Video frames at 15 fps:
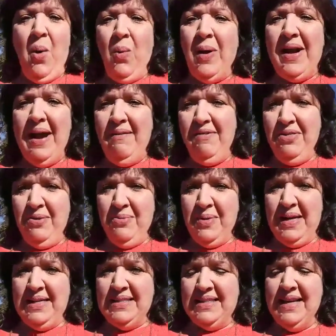Whatever the
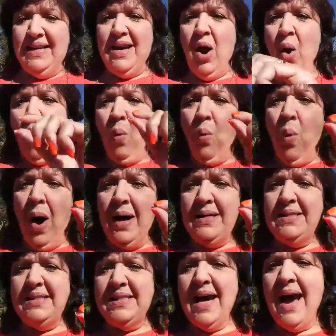reason,
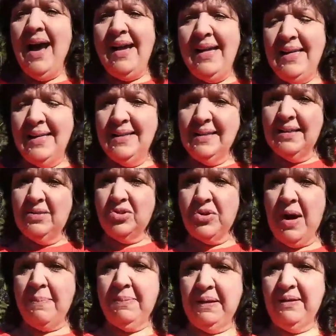one tiny little
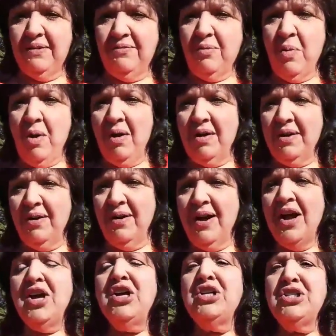droplet of water
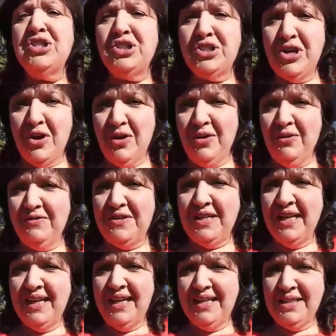served
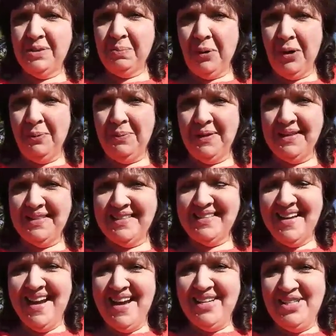its purpose.
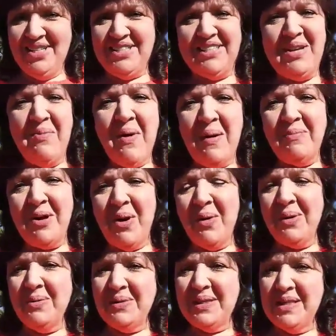Do you see where I'm
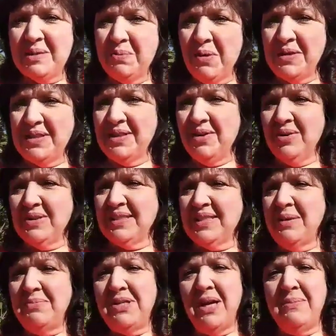going with this, boys and girls?
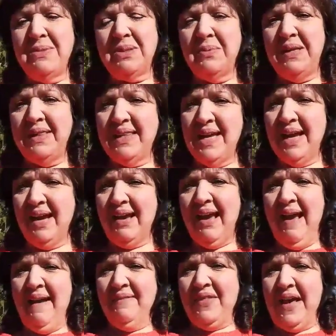Sometimes we think
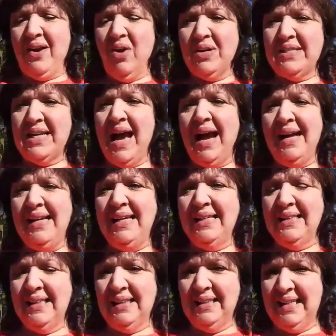that our tiny
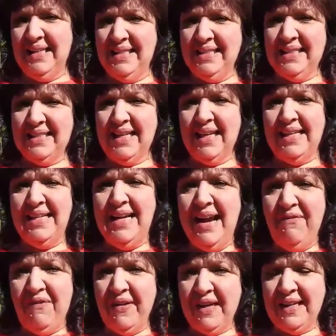little
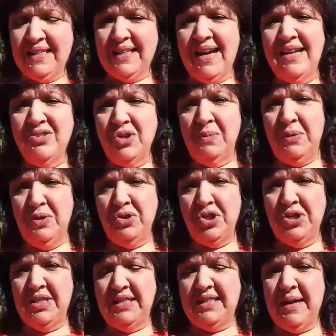insignificant
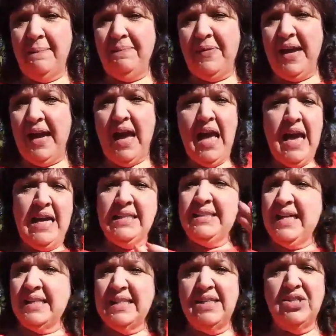contribution to something
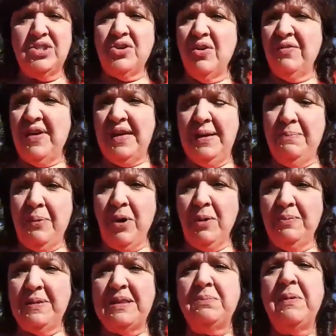doesn't serve any
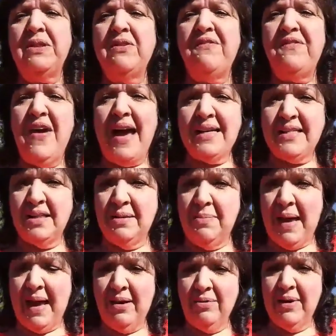purpose. But the fact of the
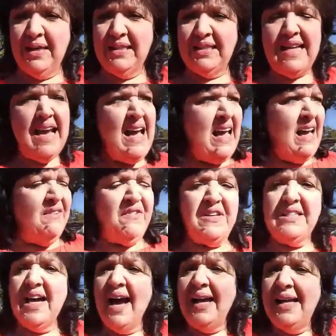matter is, if a
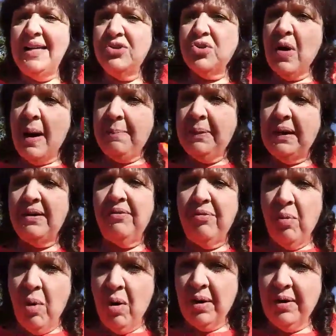tiny droplet of
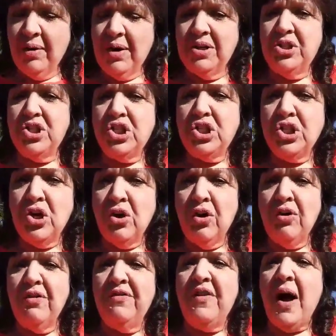water could
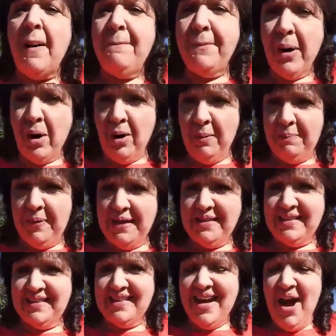serve a
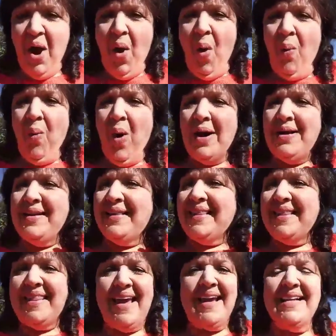purpose, what
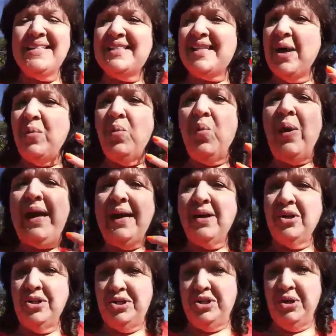things that we
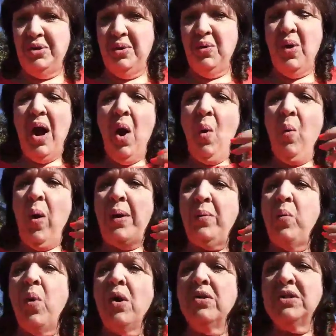could do,
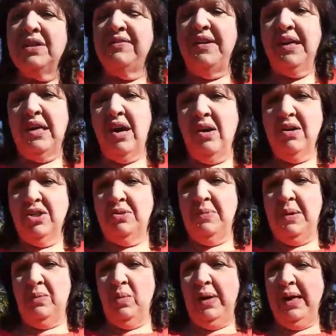what words of
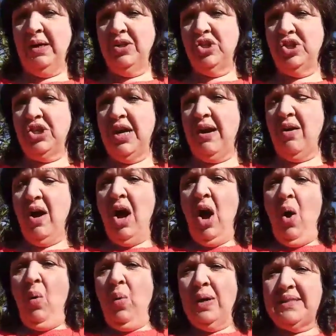encouragement we could share,
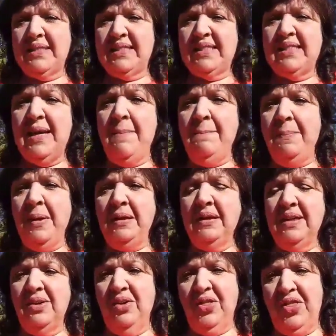what simple
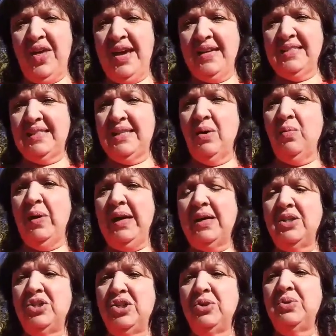little things that we
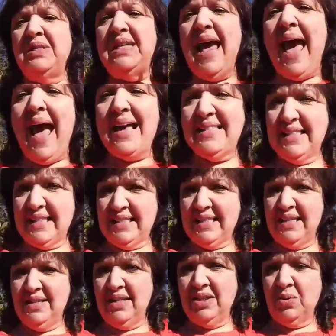could do, tasks
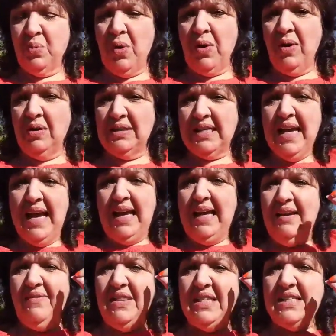in this world,
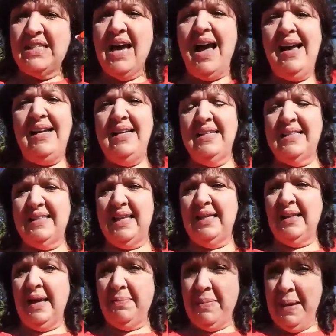even the tiniest
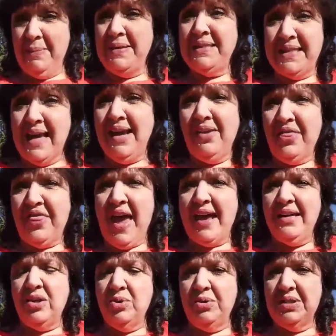thing, like maybe saying
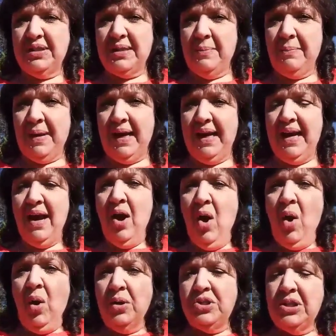thank you to somebody,
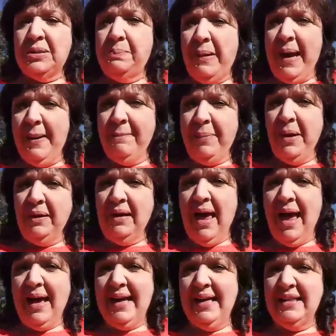or just being
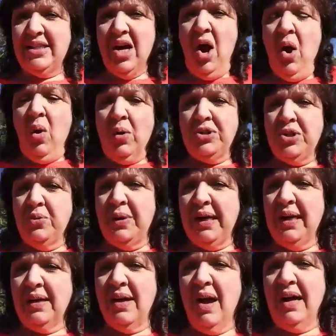polite, or doing
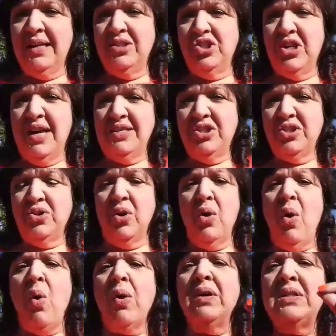a kind gesture
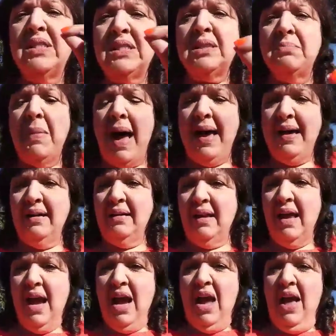or a smile,